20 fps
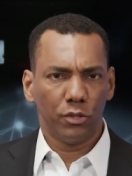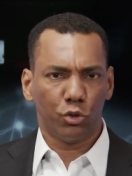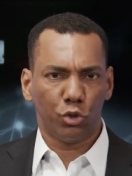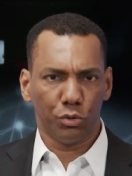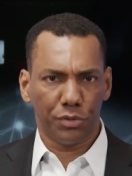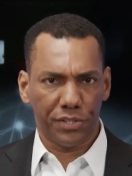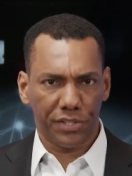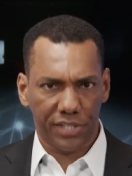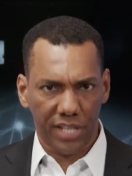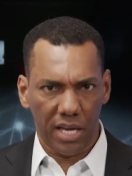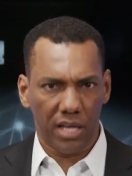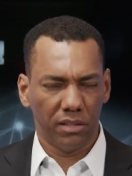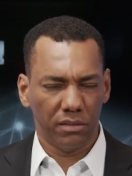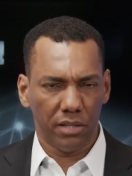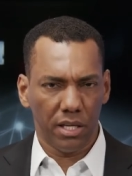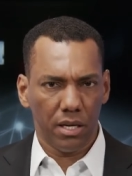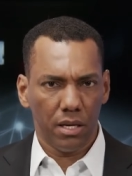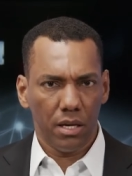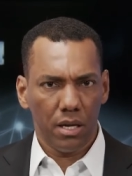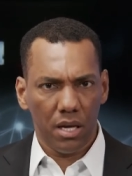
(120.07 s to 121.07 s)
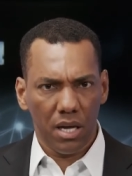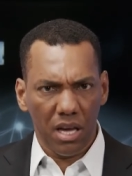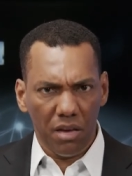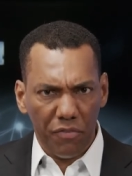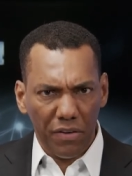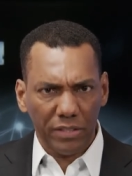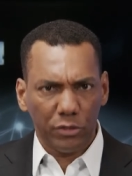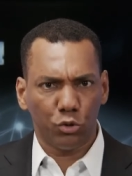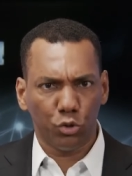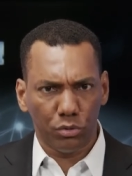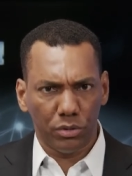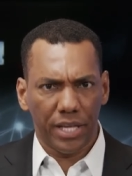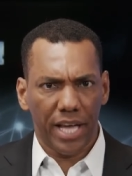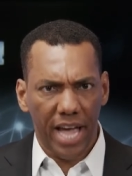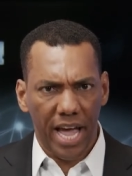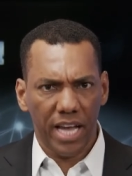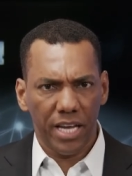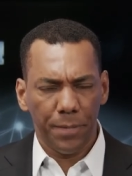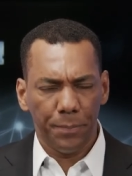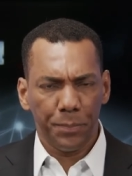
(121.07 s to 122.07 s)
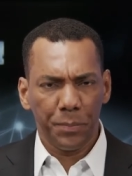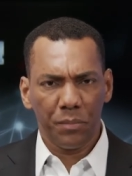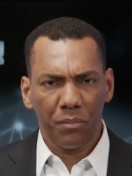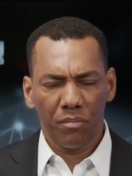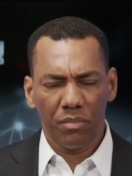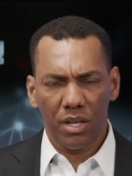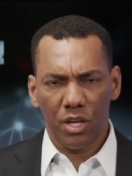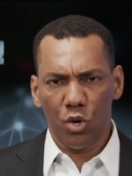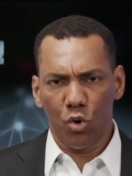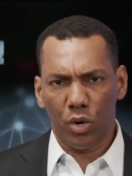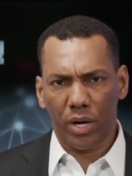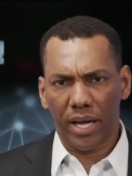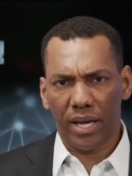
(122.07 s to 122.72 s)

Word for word: to Sunday. Even today, you